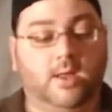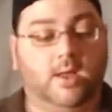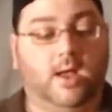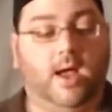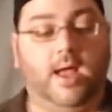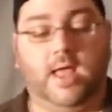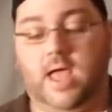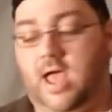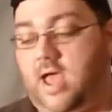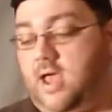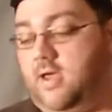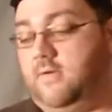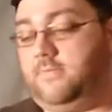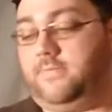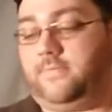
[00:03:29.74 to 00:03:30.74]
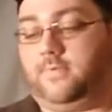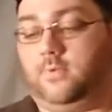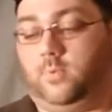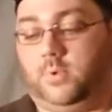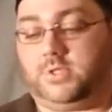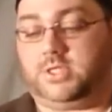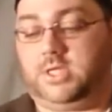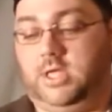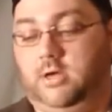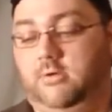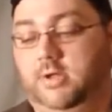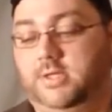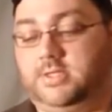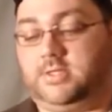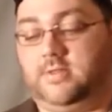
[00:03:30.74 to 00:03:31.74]
I have, what's here
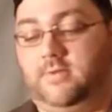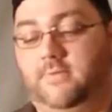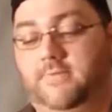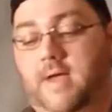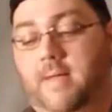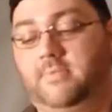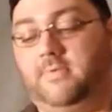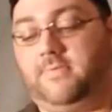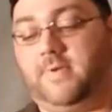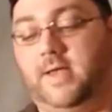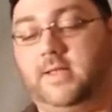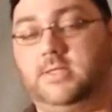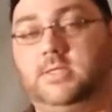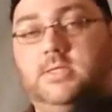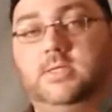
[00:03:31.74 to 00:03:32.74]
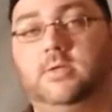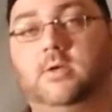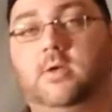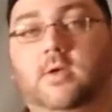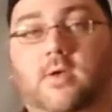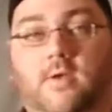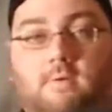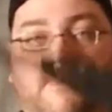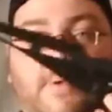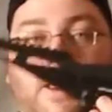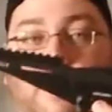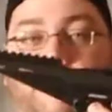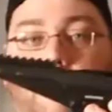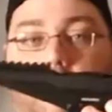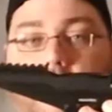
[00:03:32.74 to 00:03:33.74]
is the Fab Defense
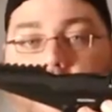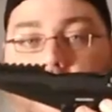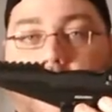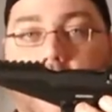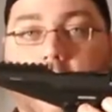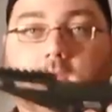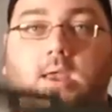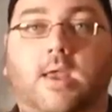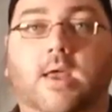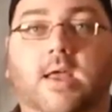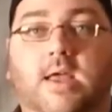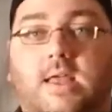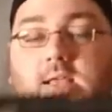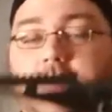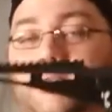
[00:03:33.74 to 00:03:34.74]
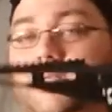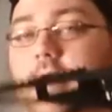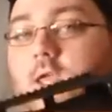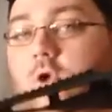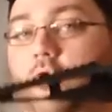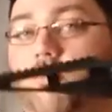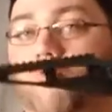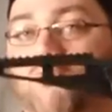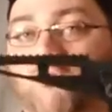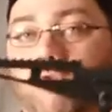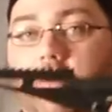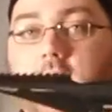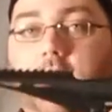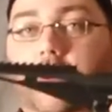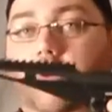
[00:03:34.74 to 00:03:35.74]
VFRAK. This is a
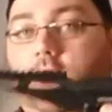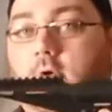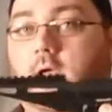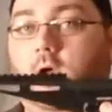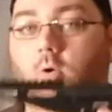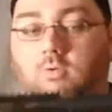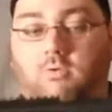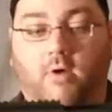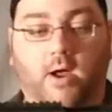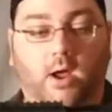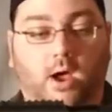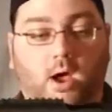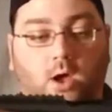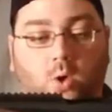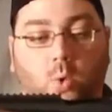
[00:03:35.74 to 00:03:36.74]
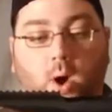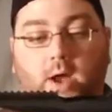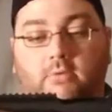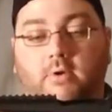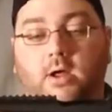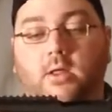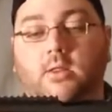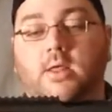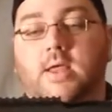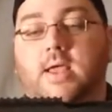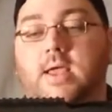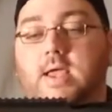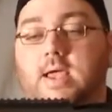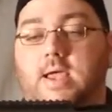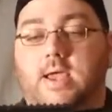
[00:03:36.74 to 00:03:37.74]
great, great quad rail.
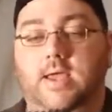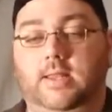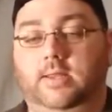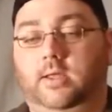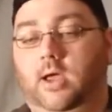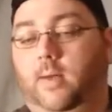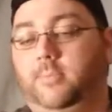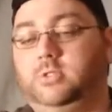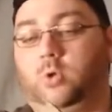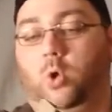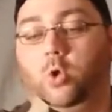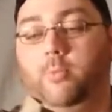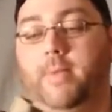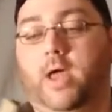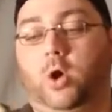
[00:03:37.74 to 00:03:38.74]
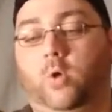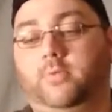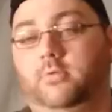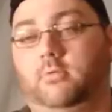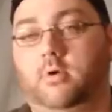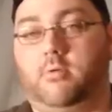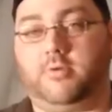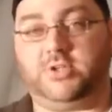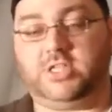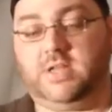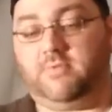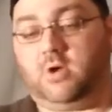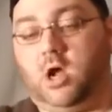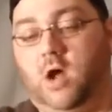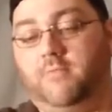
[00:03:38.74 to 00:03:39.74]
It comes all the way back over the rear
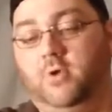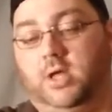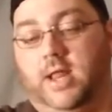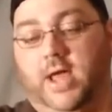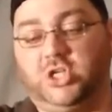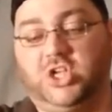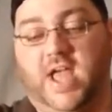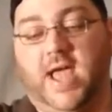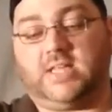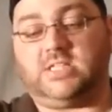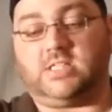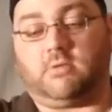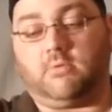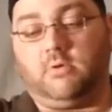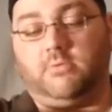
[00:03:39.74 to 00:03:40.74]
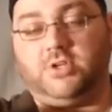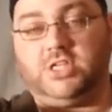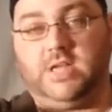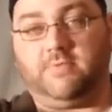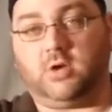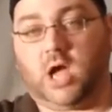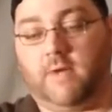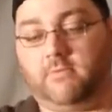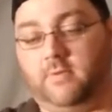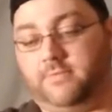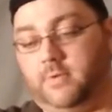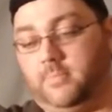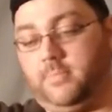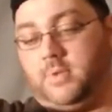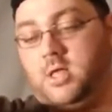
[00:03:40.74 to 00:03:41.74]
receiver cover. You can actually access the rear receiver cover
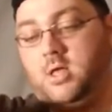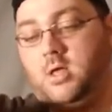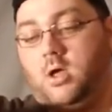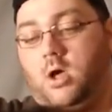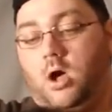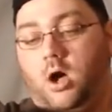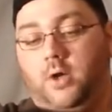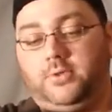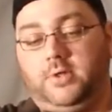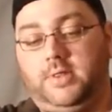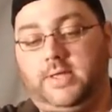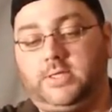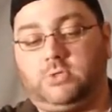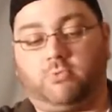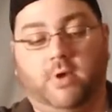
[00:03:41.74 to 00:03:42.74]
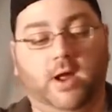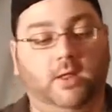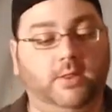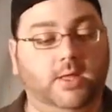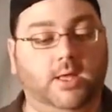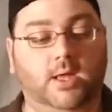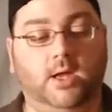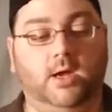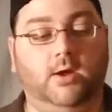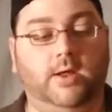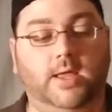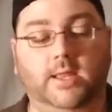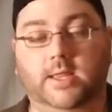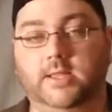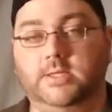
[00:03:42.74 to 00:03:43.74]
from under this rail here.
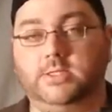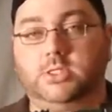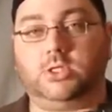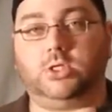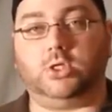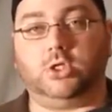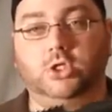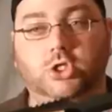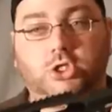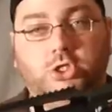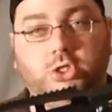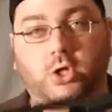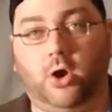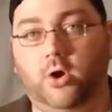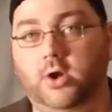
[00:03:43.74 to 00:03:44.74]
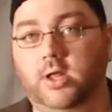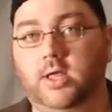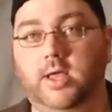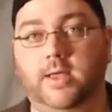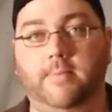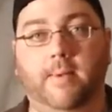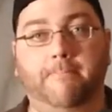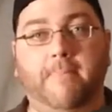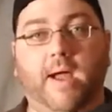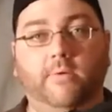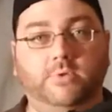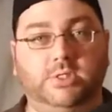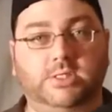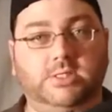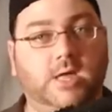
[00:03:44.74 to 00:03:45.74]
It is sturdy, it
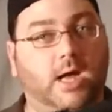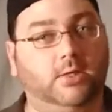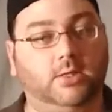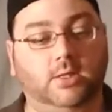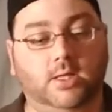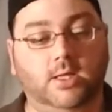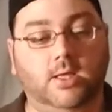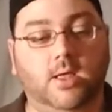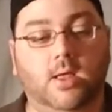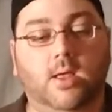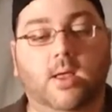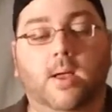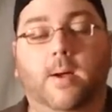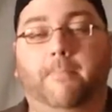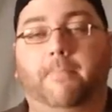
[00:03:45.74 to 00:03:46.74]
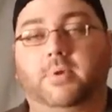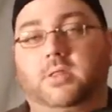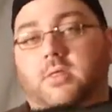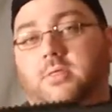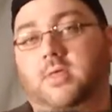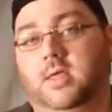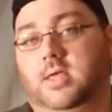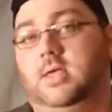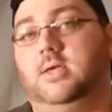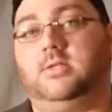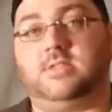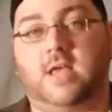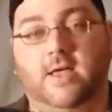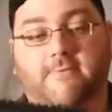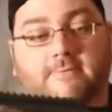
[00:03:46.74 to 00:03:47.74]
mounts solidly, but the thing
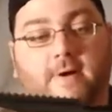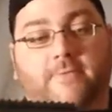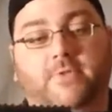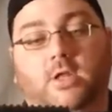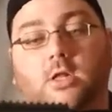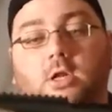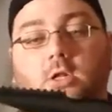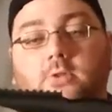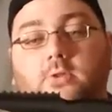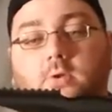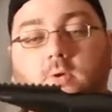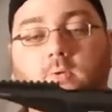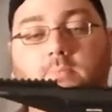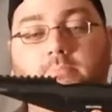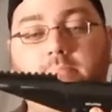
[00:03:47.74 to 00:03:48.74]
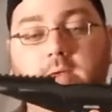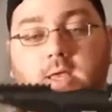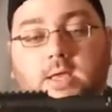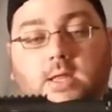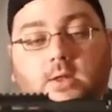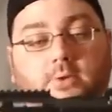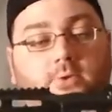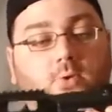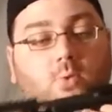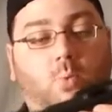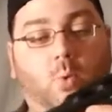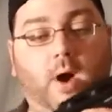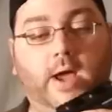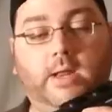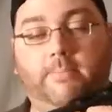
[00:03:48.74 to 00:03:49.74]
is, I found it a little too big, a little too
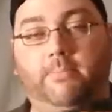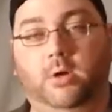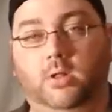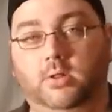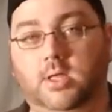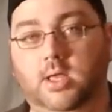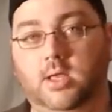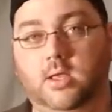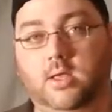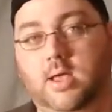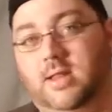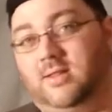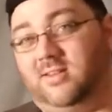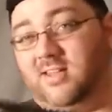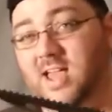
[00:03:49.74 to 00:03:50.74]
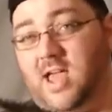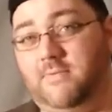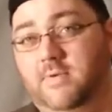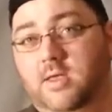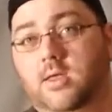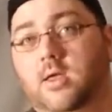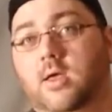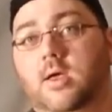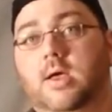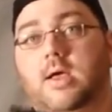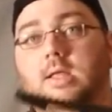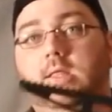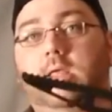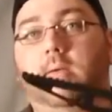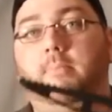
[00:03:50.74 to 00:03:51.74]
wide and bulky, and a little heavy
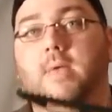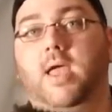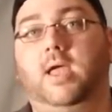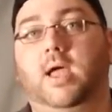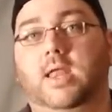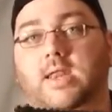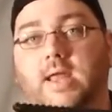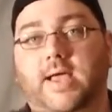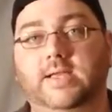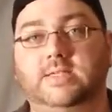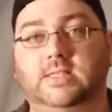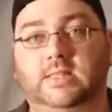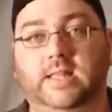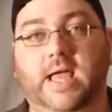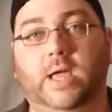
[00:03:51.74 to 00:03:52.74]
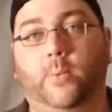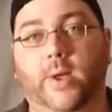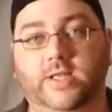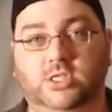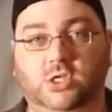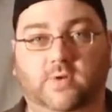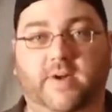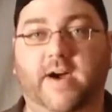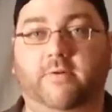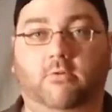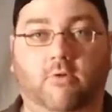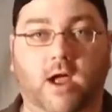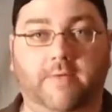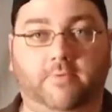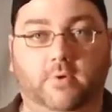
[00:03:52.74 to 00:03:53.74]
to make a nice lightweight survival
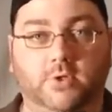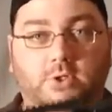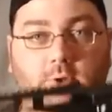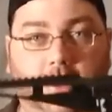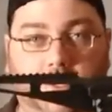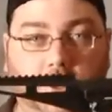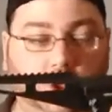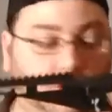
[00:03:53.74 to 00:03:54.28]
rifle, so I didn't